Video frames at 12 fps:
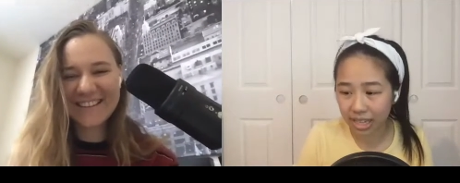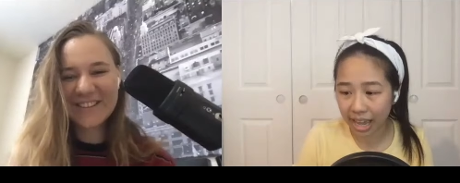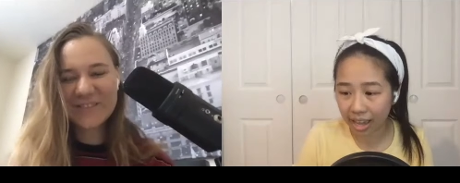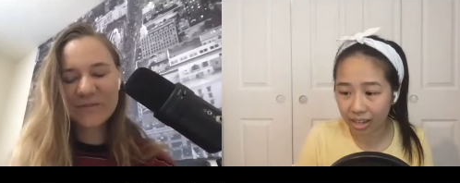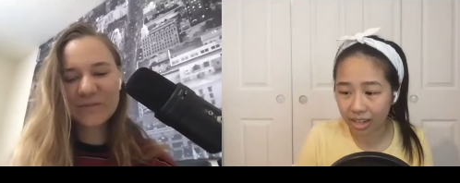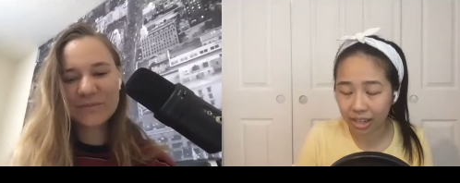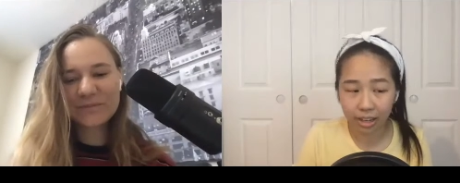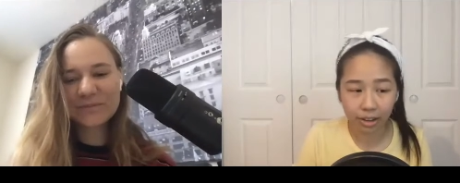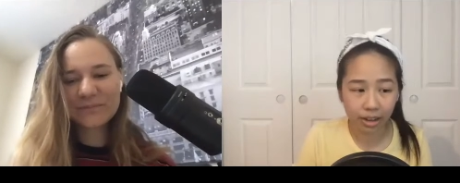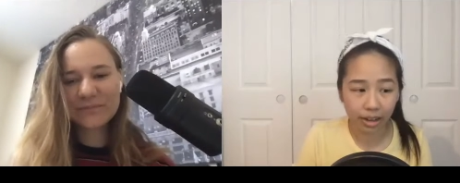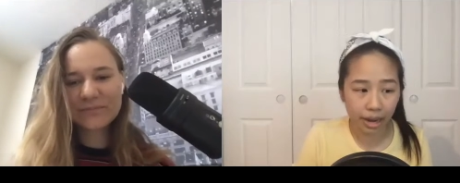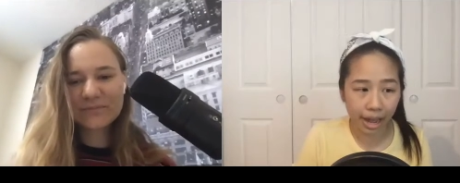Speaker 1: and
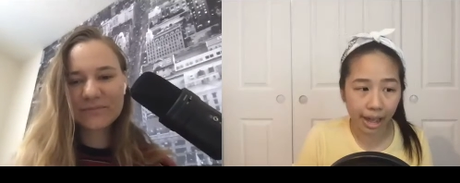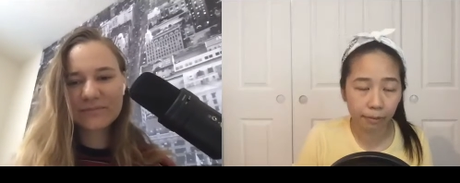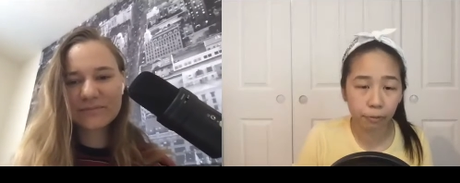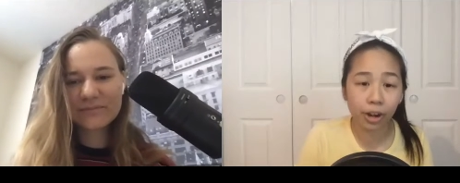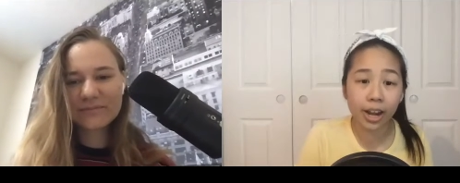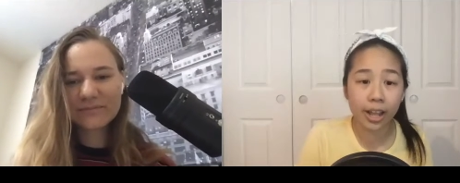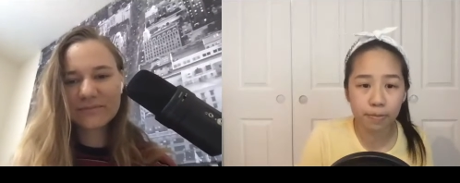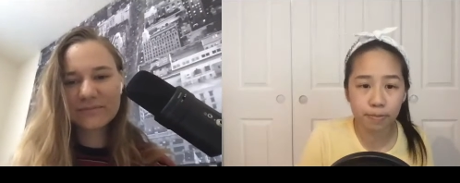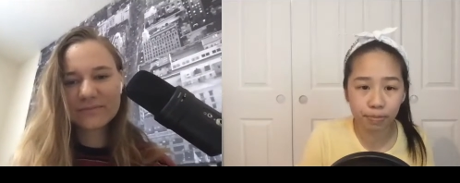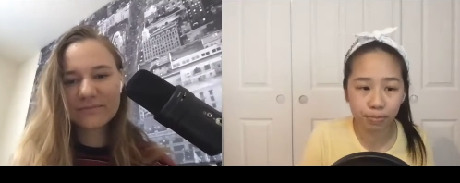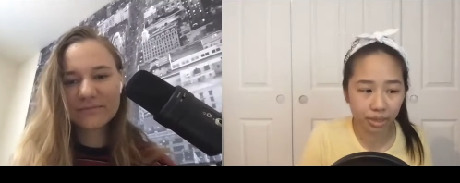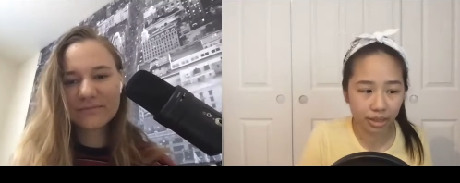for
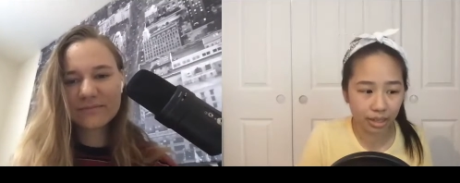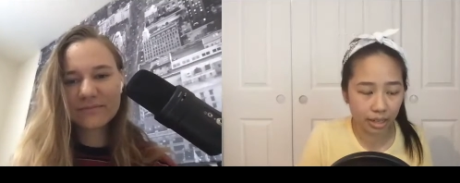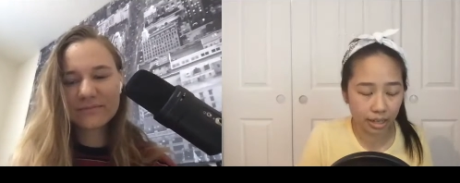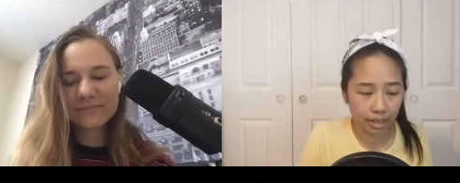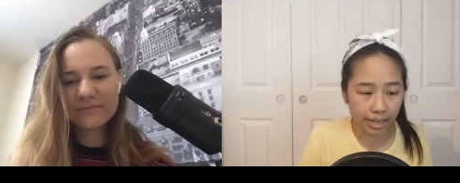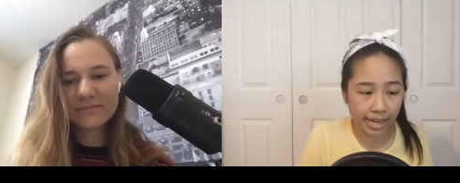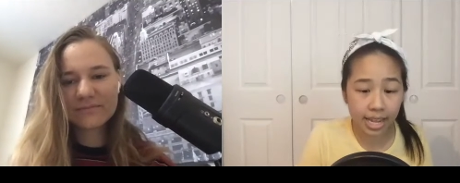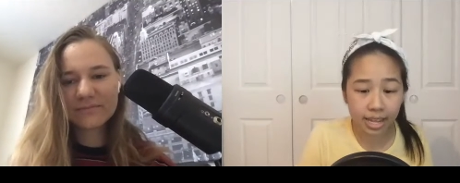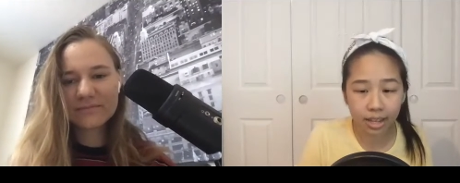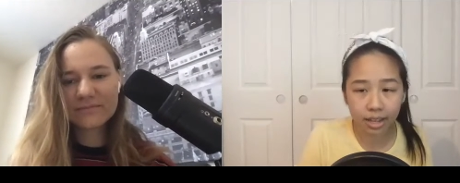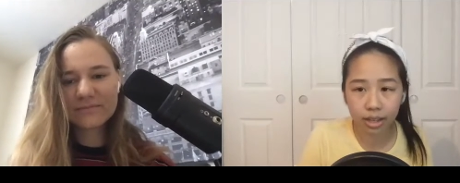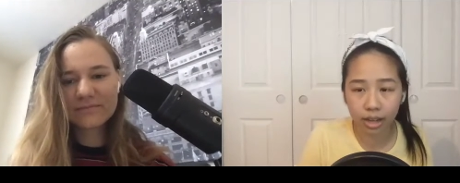him
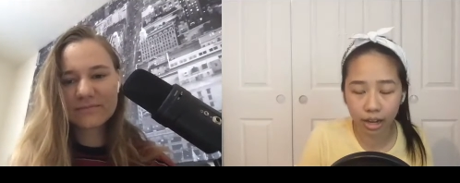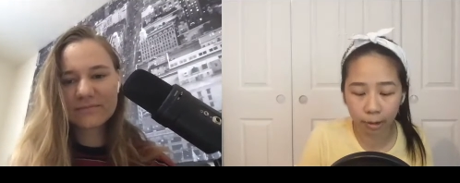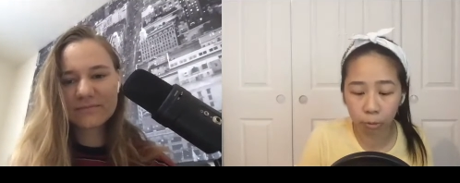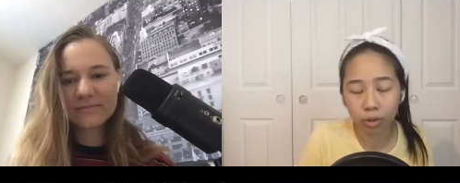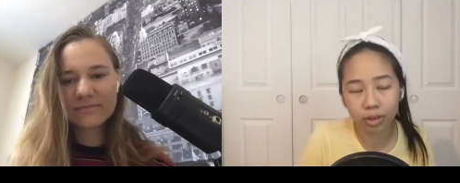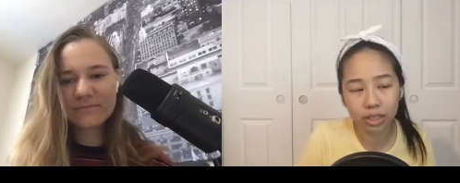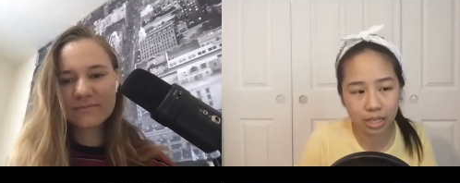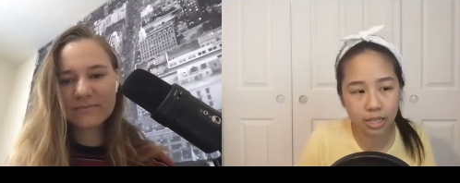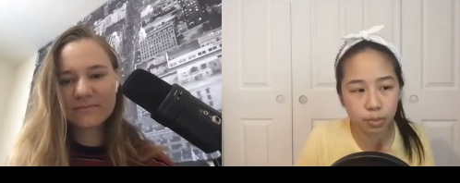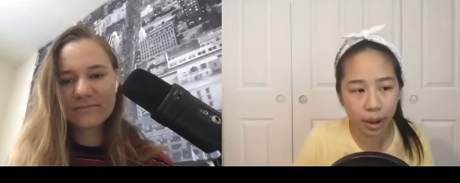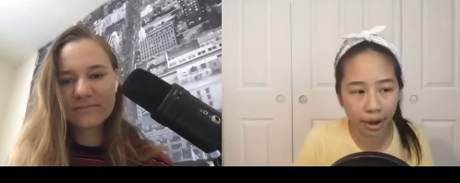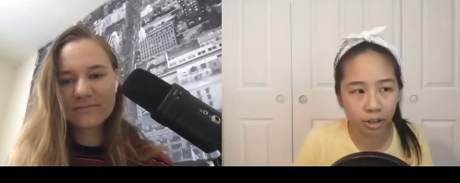he well because his
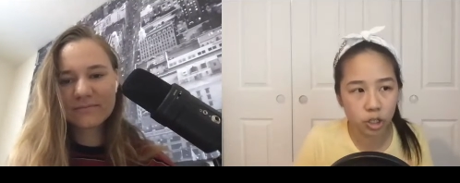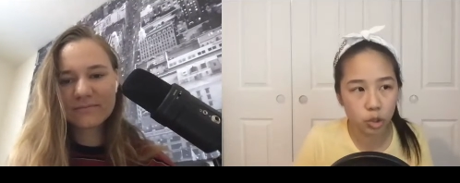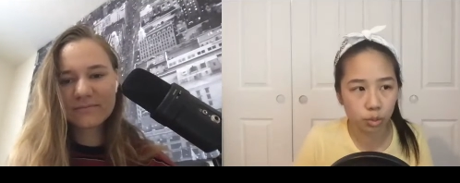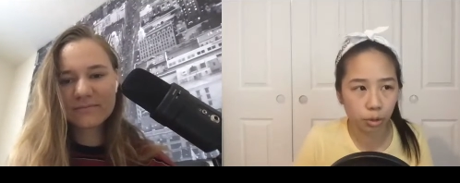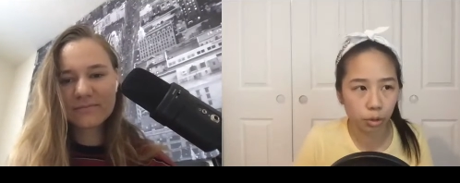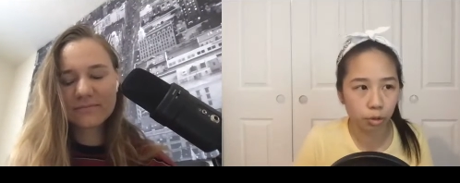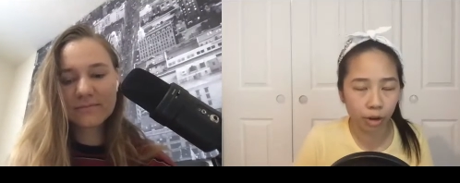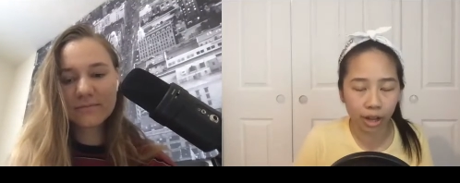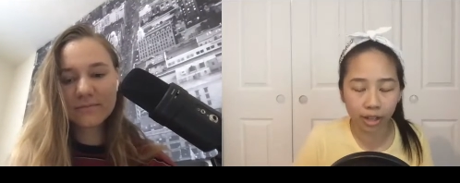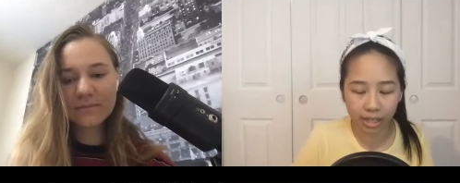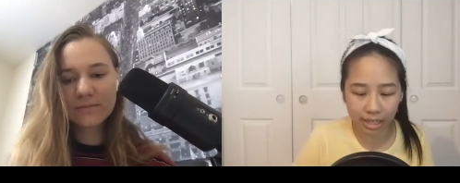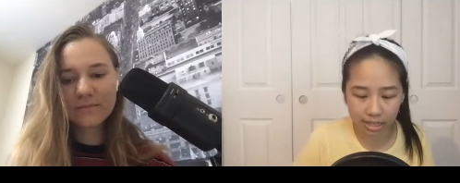parents were both
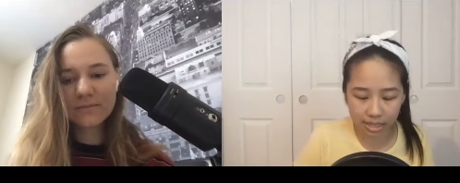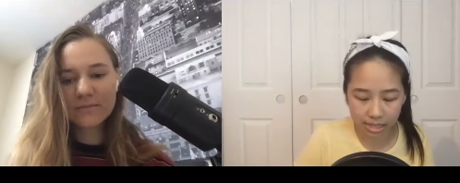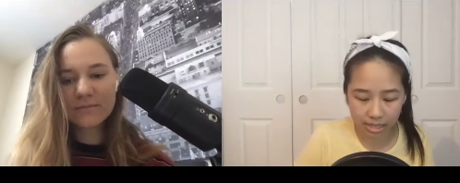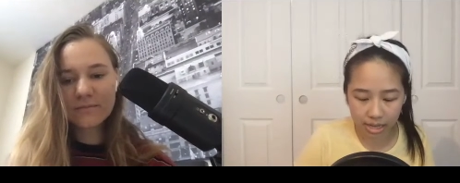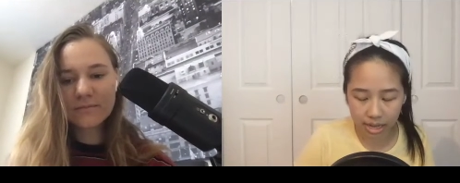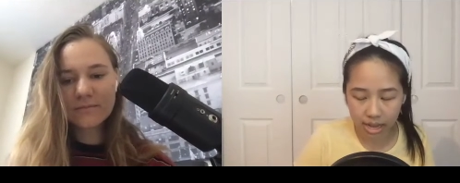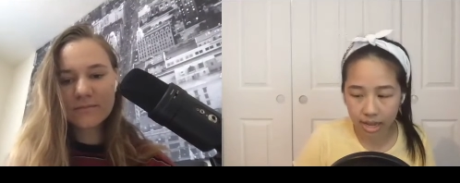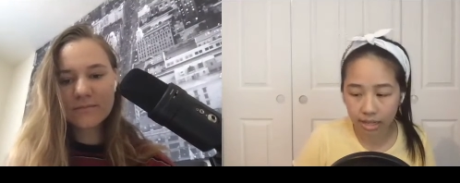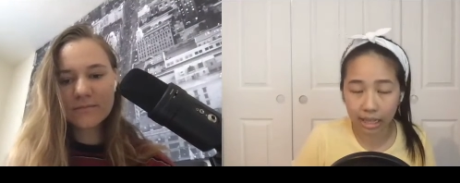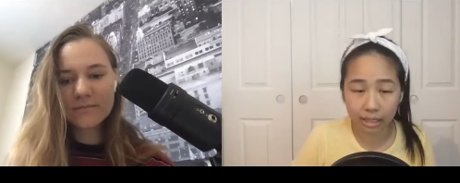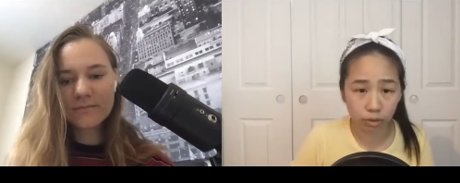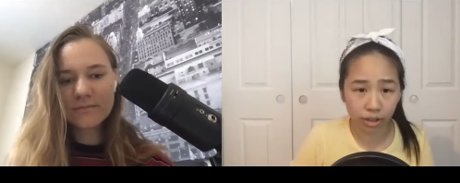violinists
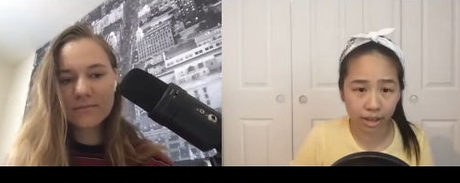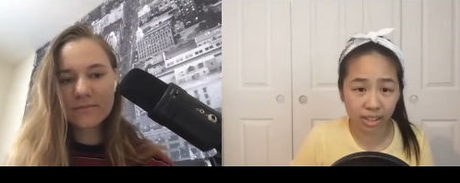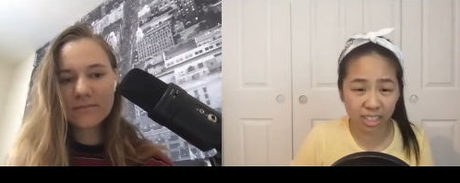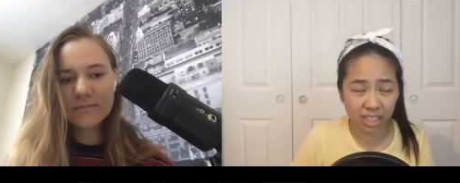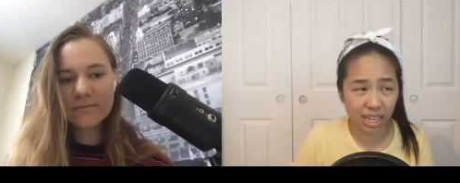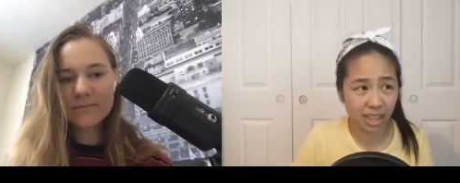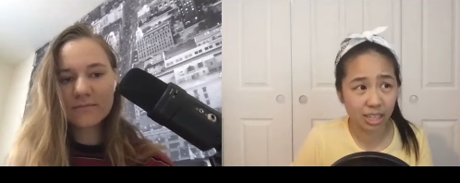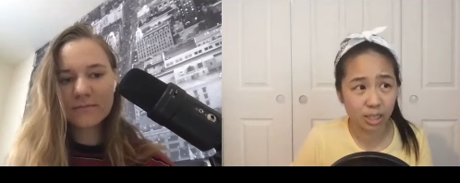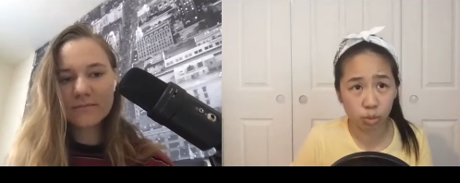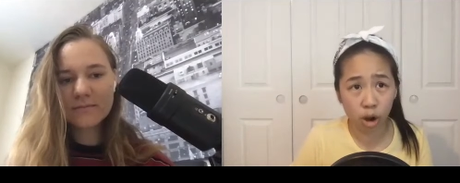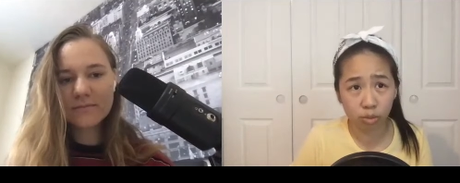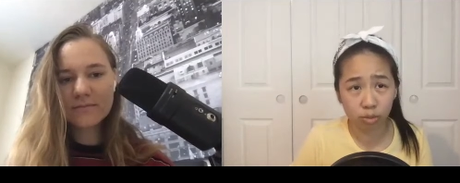classical violinists i think his
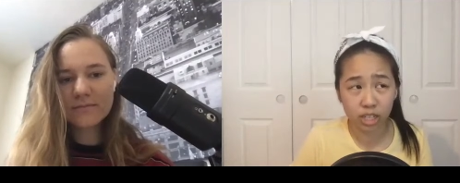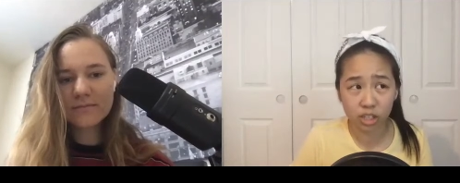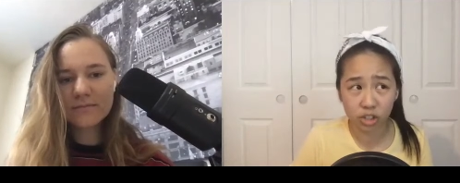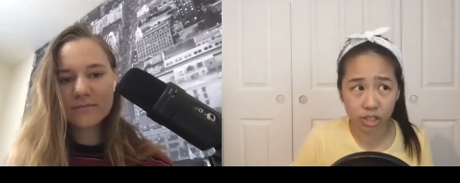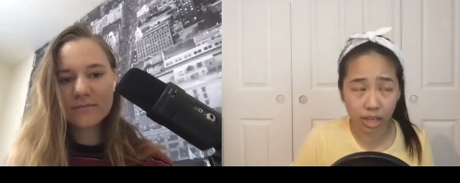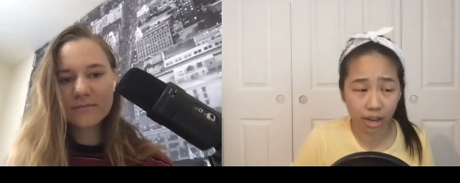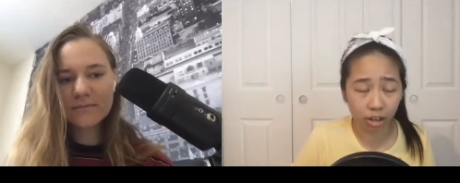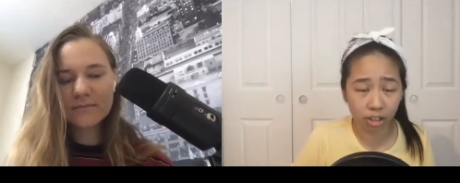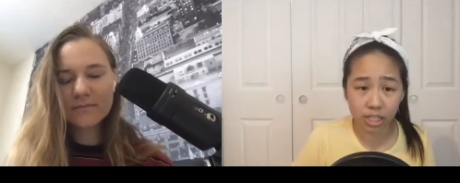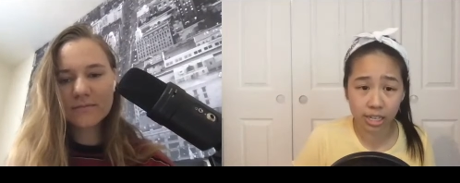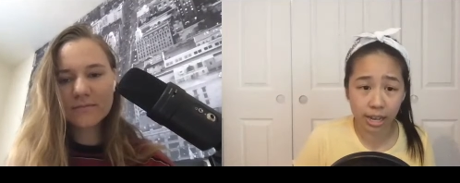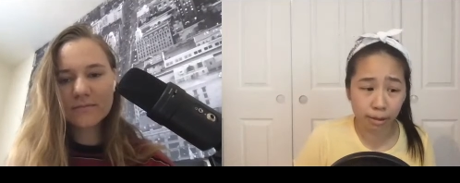mom teaches at
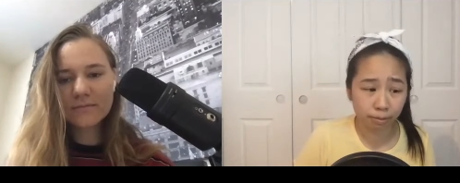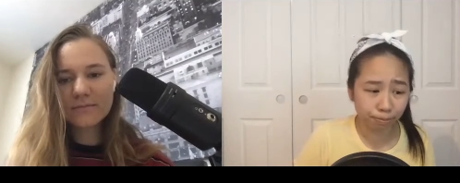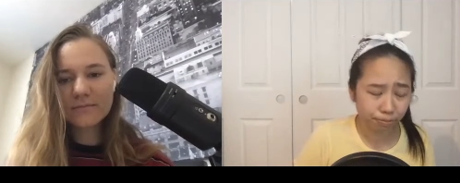rcm